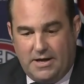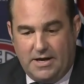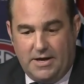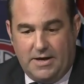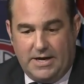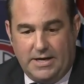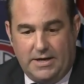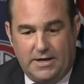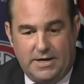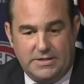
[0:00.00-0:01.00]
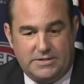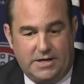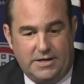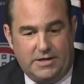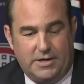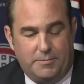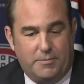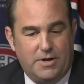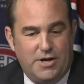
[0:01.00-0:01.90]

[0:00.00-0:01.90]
Uh, I, I signed him.